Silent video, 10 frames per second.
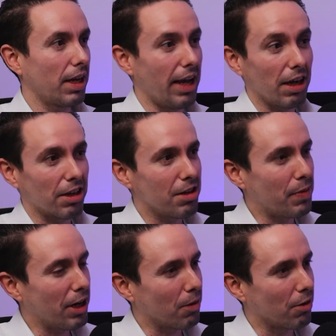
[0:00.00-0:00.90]
Yeah, good to
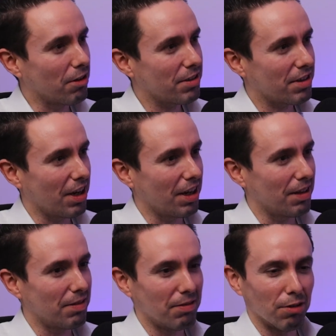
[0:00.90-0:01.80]
be here, Bruce.
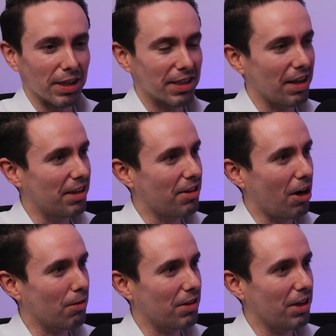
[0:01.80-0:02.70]
Really excited to
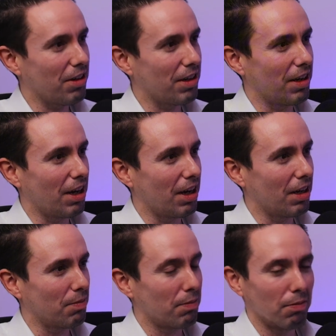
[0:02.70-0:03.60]
talk with you, and
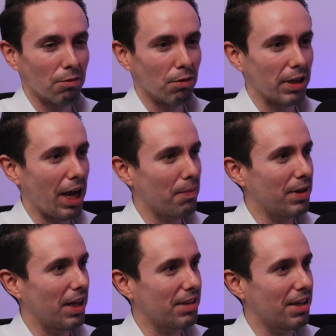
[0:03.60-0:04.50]
really
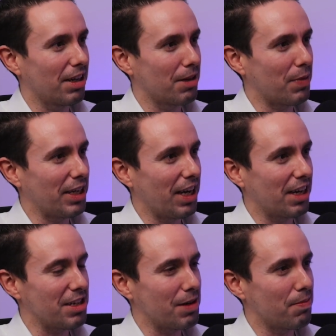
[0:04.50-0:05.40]
happy that the
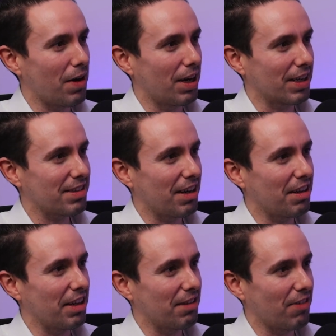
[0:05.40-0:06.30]
BDI team
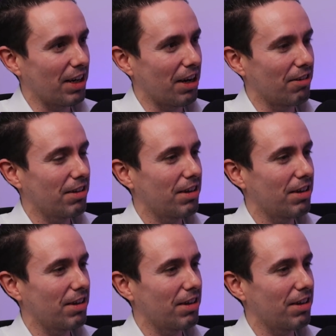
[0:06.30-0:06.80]
extended the invite out.